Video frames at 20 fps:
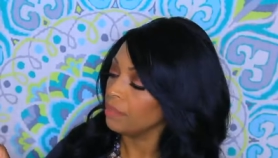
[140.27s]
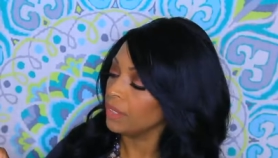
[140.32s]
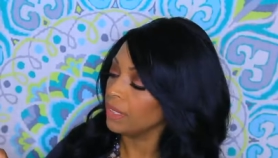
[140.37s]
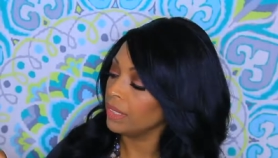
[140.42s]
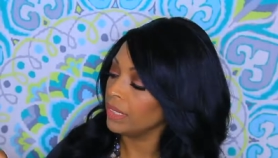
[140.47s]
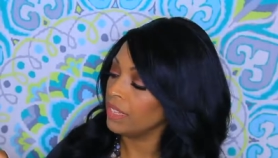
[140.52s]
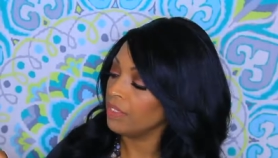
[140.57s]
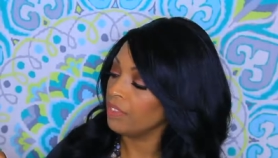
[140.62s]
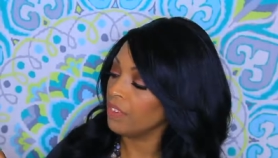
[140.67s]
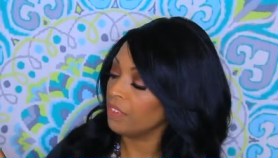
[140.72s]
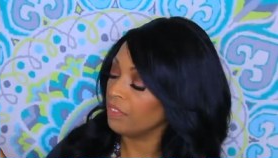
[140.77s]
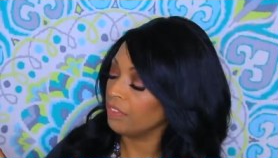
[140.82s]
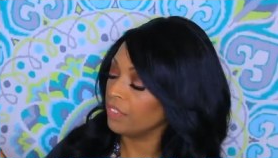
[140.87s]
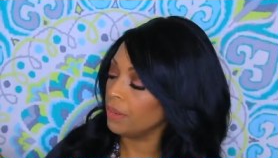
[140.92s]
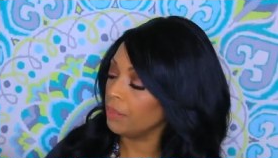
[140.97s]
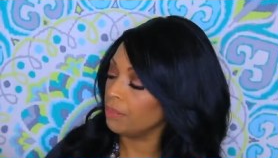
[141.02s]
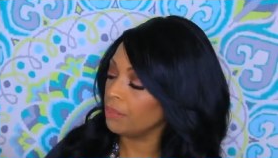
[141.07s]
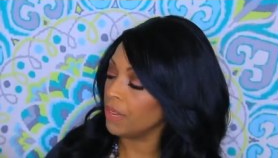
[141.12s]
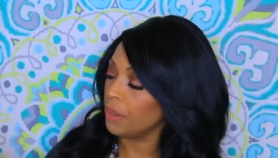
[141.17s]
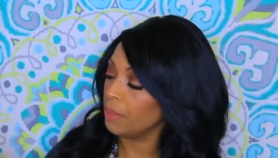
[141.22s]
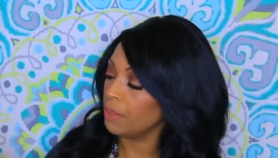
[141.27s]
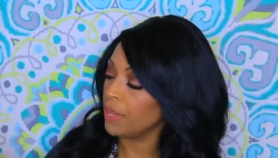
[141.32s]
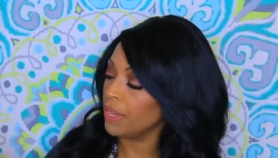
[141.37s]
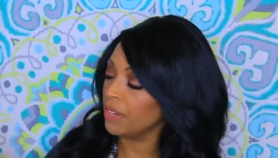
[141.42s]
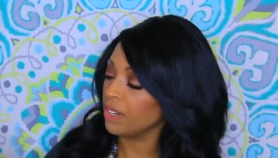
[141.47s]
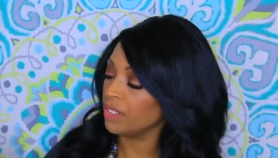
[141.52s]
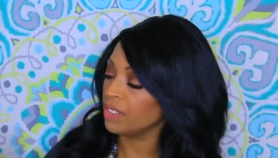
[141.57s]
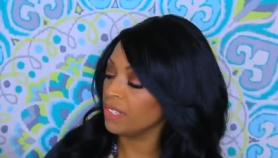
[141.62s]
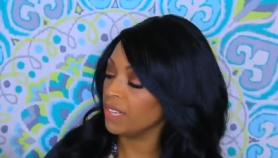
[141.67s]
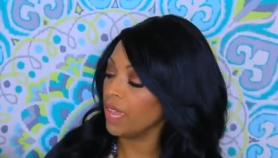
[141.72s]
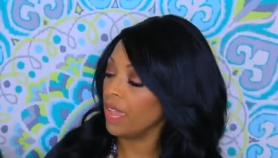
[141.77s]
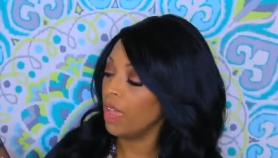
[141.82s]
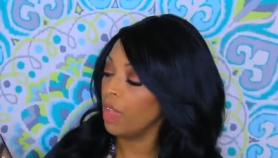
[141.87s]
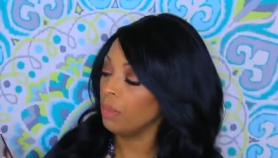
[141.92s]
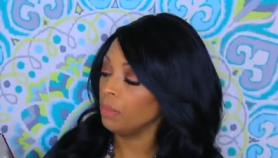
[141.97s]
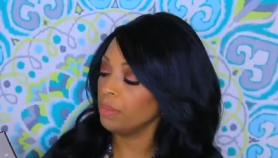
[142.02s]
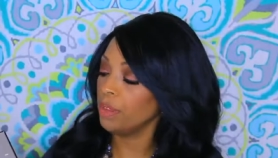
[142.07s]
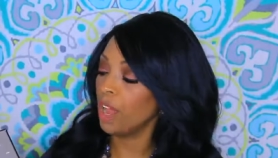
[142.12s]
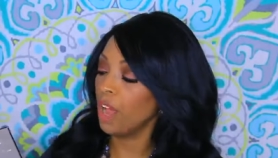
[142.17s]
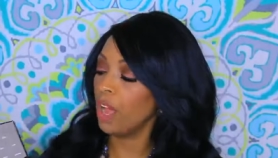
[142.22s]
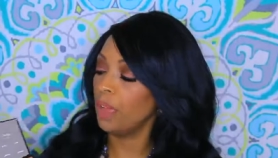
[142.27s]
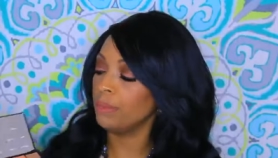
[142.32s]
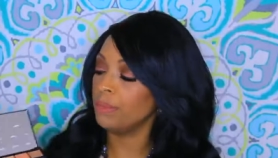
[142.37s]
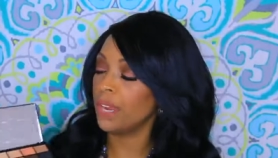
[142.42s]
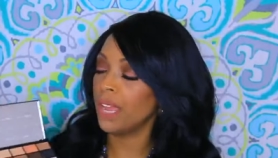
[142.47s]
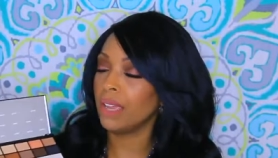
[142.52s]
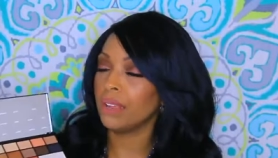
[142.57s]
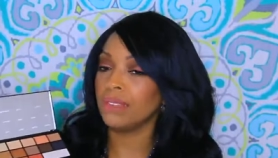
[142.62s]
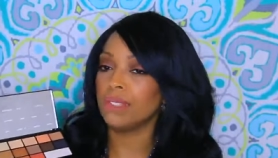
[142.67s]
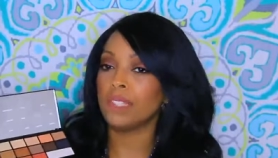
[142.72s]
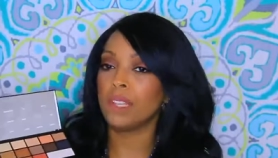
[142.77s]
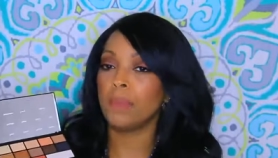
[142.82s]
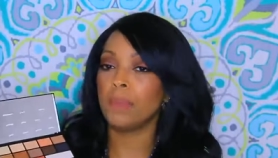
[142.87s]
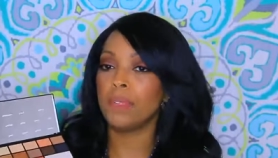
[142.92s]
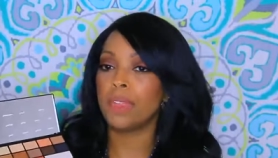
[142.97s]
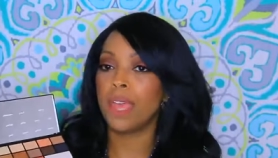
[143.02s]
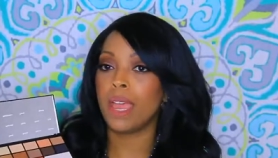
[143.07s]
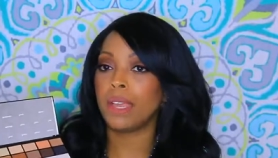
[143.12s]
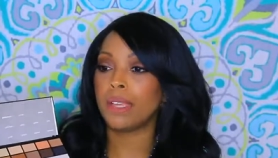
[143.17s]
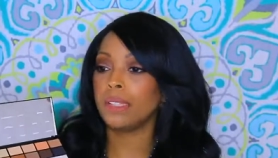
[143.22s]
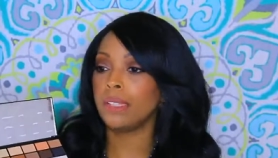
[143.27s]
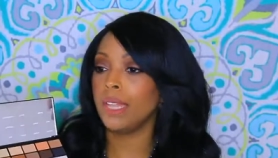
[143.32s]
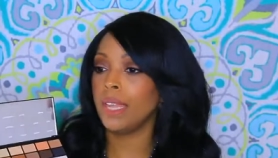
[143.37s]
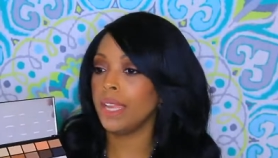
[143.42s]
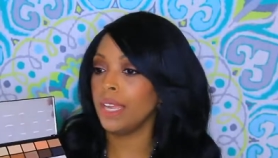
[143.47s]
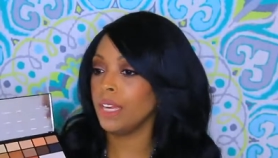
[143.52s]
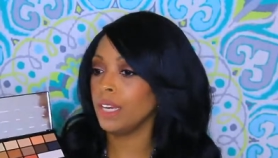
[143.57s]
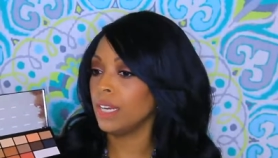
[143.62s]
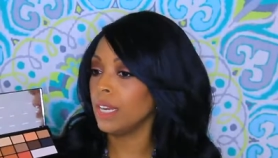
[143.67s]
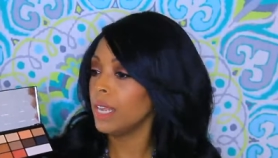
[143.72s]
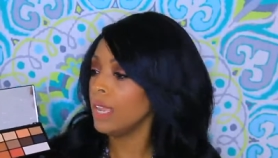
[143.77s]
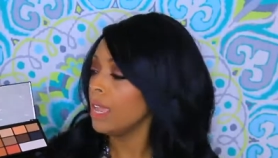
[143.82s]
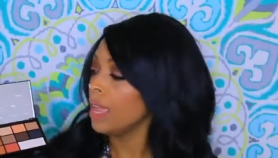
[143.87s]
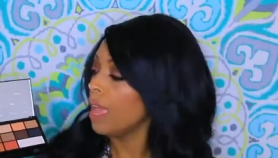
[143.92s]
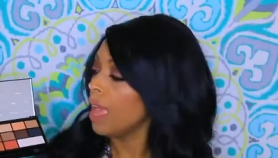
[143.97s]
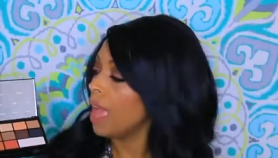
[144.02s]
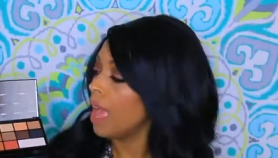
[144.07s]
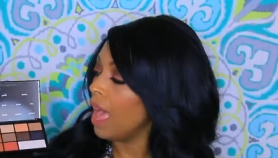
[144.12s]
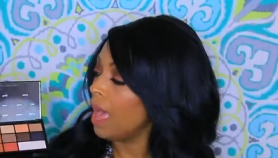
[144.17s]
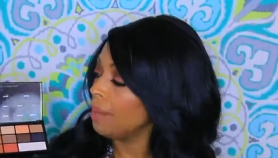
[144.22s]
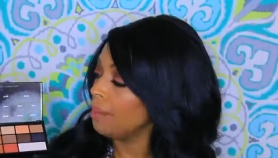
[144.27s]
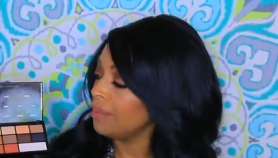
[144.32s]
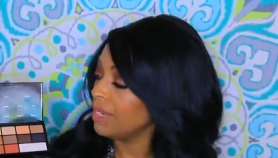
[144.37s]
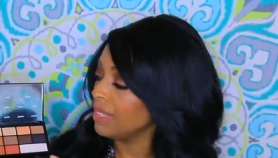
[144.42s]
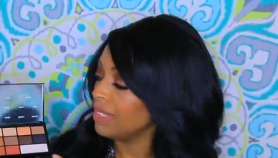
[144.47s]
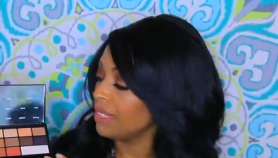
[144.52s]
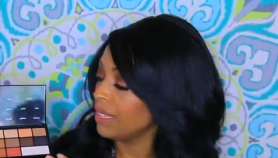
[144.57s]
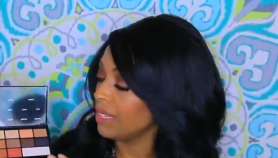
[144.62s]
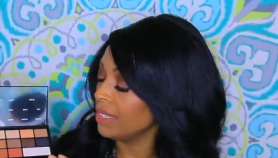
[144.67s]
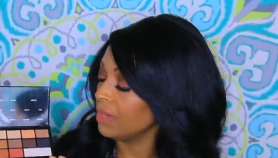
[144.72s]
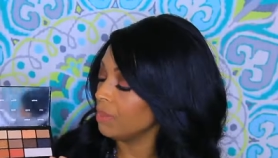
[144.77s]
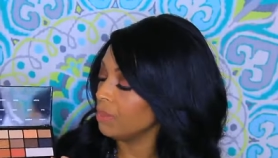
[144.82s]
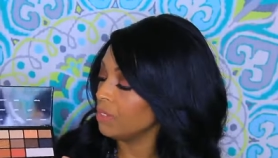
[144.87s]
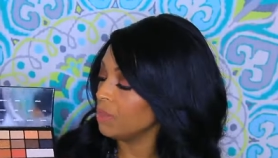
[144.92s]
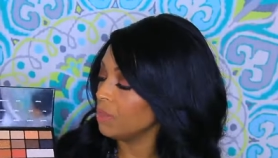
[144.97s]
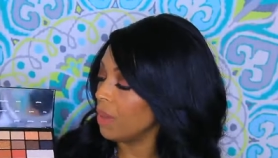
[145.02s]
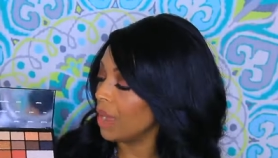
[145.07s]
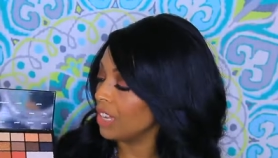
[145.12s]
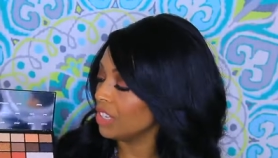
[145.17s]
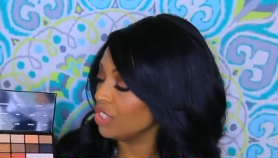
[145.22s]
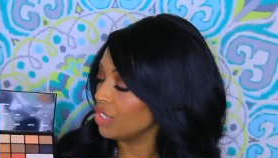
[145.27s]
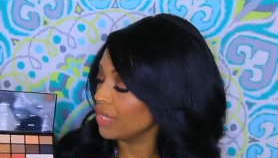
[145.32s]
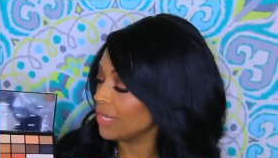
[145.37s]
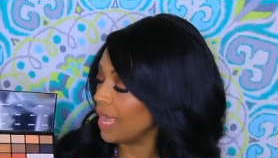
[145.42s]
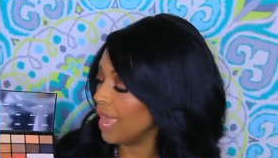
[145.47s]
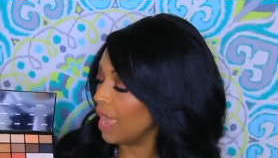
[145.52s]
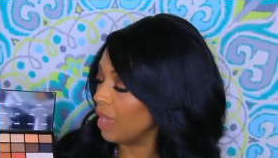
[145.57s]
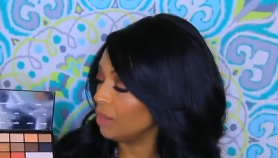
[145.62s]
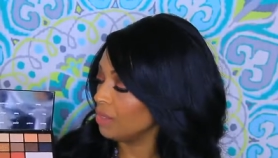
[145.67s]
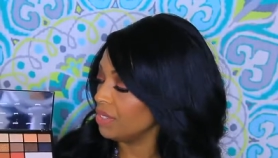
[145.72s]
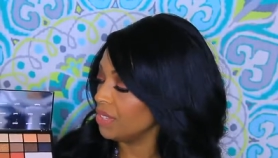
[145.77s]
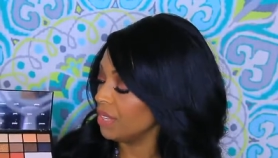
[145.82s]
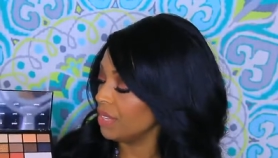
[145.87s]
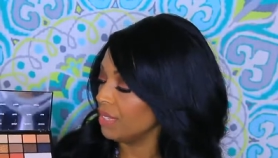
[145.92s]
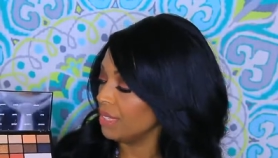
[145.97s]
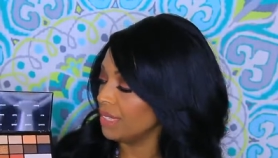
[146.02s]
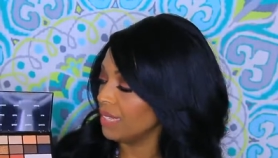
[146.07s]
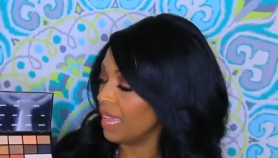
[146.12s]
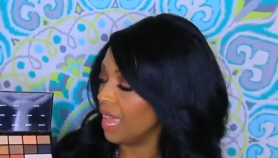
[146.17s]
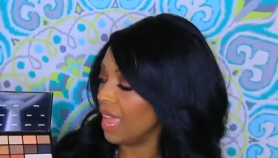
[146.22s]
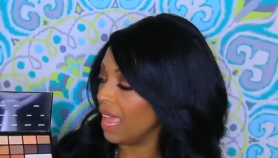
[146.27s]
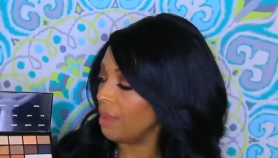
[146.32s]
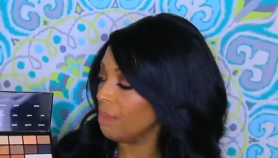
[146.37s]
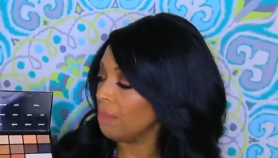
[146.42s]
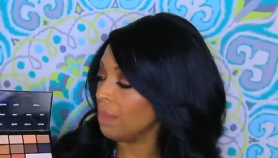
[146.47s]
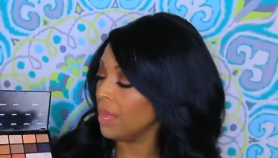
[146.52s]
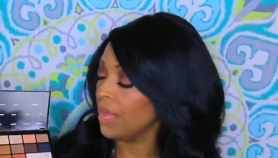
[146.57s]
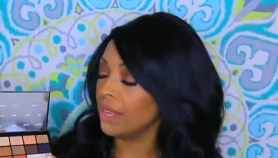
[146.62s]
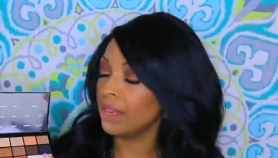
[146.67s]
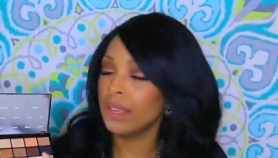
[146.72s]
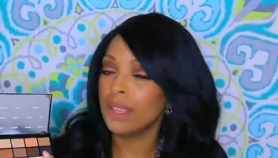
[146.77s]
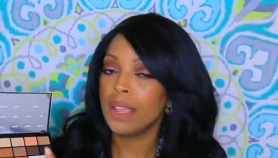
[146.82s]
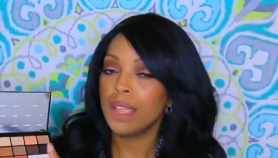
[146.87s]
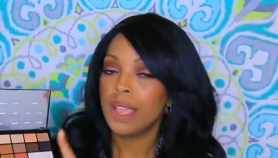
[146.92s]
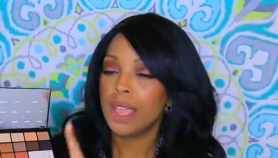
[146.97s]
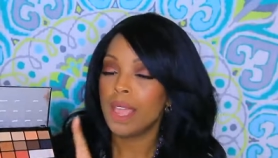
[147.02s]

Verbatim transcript: I'll leave it flipped up here to help calm down some of that glare. I'm going to stick some swatches out to the side, but